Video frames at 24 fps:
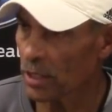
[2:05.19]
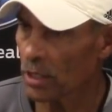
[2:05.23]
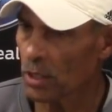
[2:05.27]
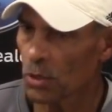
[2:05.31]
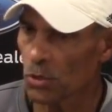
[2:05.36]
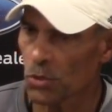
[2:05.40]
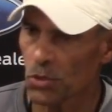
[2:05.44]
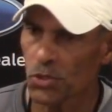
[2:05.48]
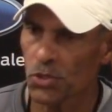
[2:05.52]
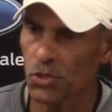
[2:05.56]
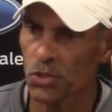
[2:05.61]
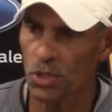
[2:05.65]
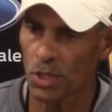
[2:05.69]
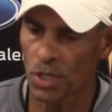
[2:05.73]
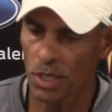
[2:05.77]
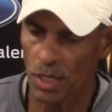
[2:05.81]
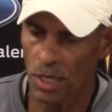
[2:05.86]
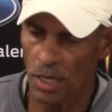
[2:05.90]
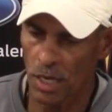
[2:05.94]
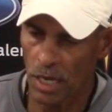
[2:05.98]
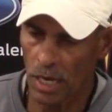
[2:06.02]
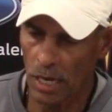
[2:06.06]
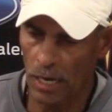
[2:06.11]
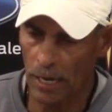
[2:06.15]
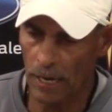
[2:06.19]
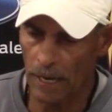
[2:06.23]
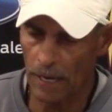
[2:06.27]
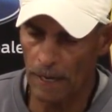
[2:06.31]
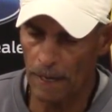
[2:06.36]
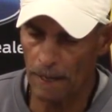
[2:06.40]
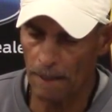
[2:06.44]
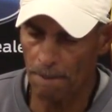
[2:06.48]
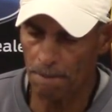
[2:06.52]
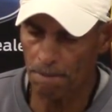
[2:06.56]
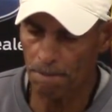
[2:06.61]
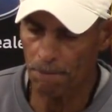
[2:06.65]
coach
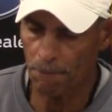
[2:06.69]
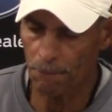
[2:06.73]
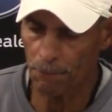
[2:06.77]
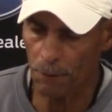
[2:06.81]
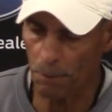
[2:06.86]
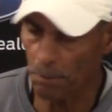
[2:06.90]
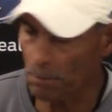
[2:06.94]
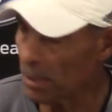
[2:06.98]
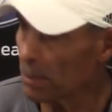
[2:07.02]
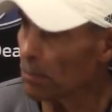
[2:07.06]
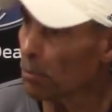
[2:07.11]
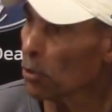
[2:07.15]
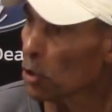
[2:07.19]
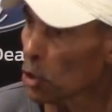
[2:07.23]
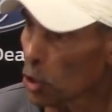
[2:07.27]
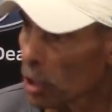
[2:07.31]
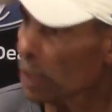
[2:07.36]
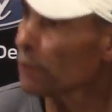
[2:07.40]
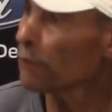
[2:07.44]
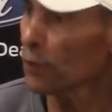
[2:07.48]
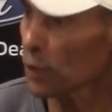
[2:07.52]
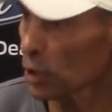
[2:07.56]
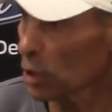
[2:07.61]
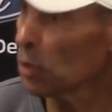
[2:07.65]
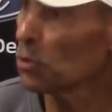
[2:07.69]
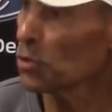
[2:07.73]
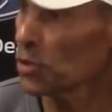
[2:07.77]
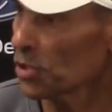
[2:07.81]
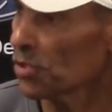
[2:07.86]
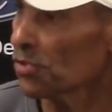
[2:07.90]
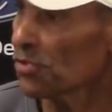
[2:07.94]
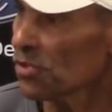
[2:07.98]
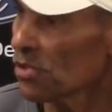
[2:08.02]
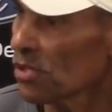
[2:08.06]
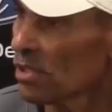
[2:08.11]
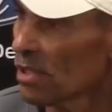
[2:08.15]
from people looking for
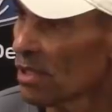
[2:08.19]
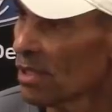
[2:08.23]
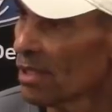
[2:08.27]
coaches.